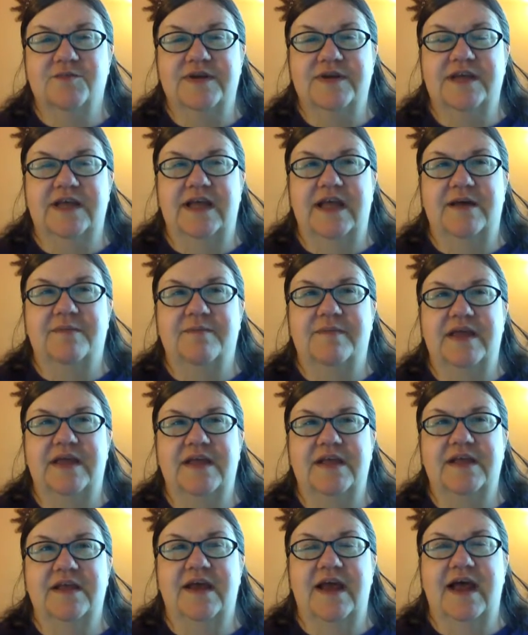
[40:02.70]
one
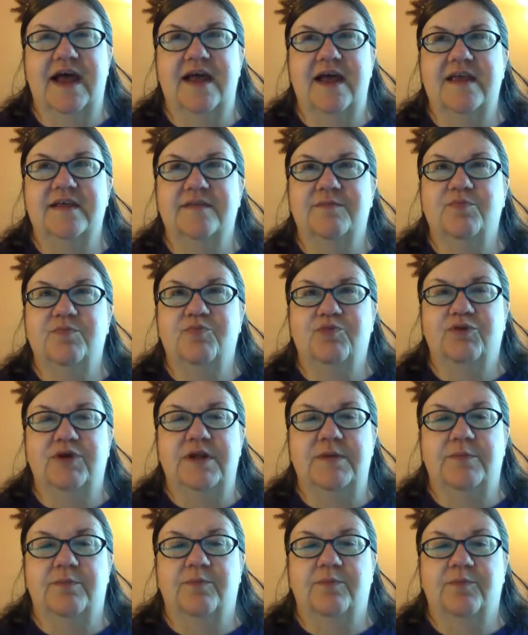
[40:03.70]
is
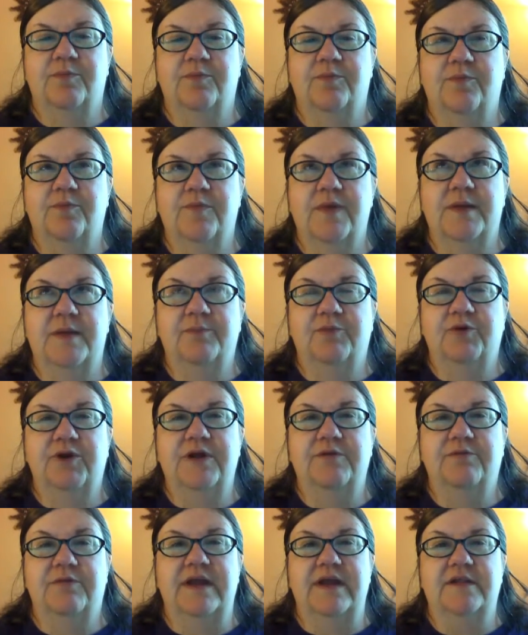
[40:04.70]
pretty
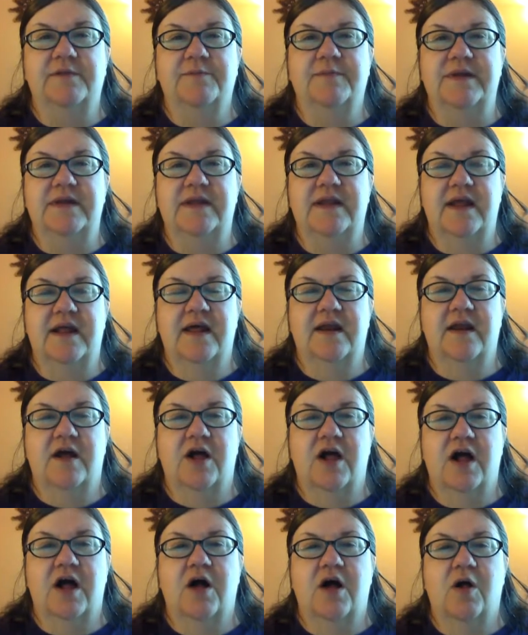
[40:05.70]
regular, but not
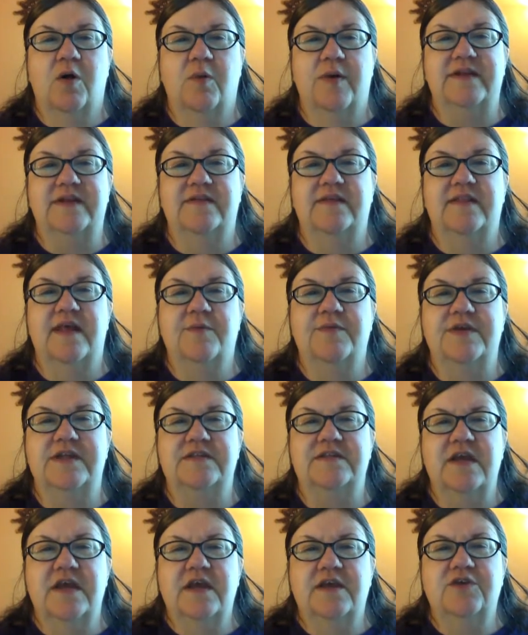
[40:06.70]
always. And that one
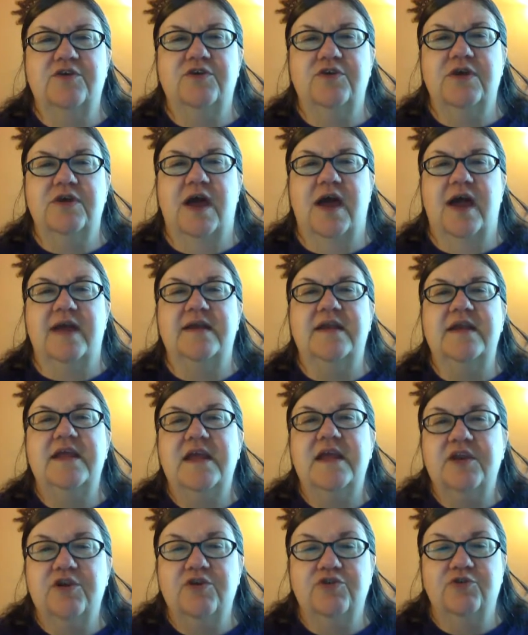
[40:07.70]
is, I
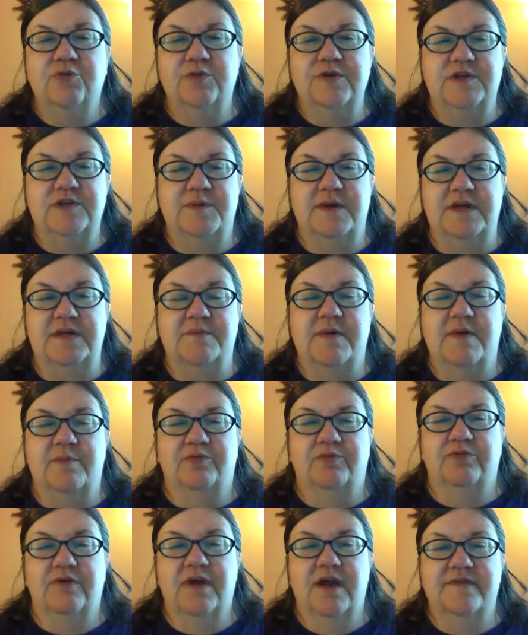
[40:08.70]
need you to respect my
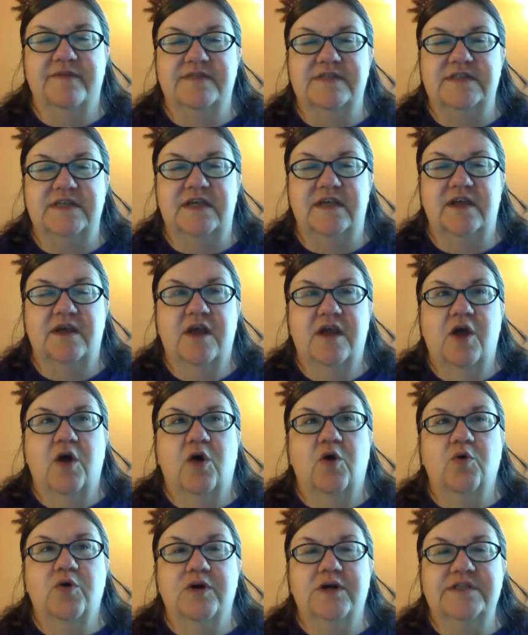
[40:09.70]
privacy.
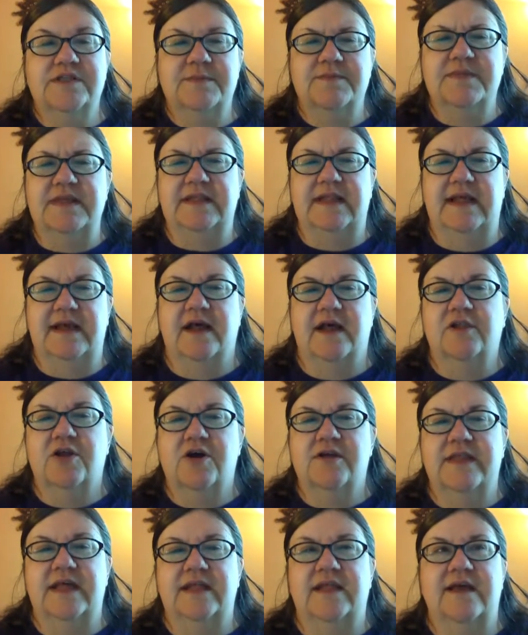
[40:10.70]
Or something
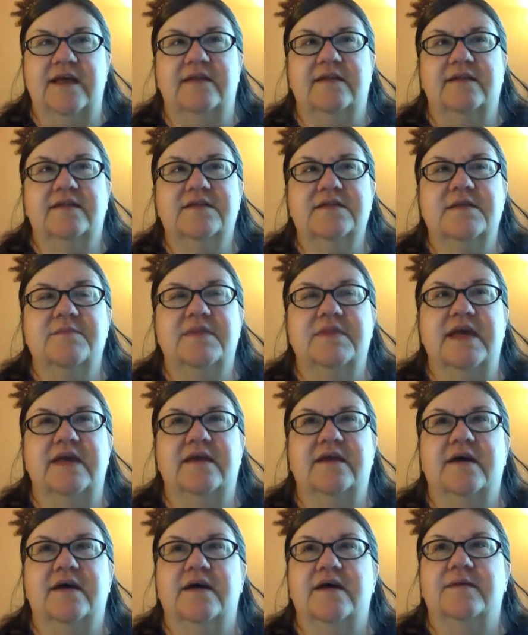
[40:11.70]
along that line. Something
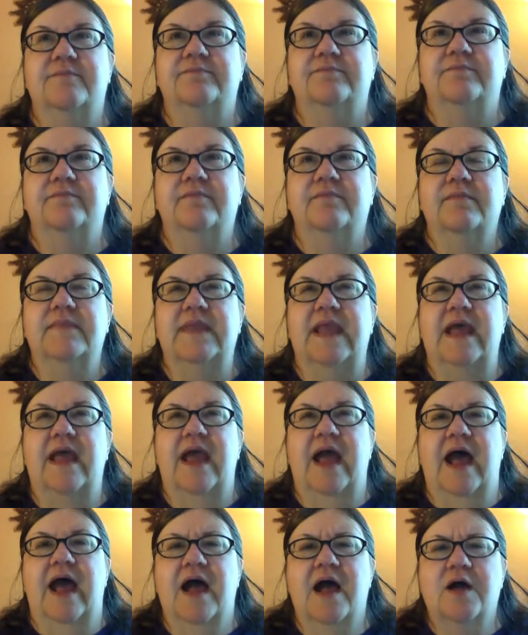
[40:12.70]
like,
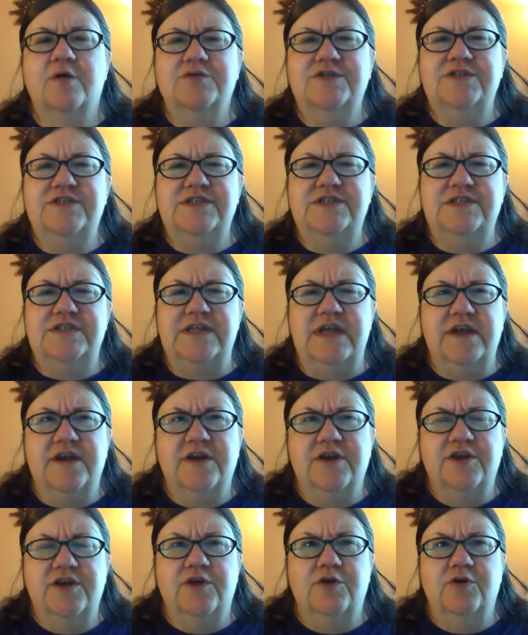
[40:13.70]
how
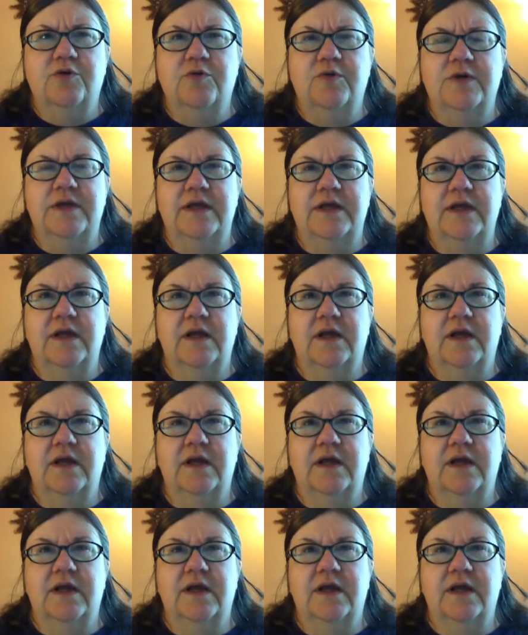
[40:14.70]
dare you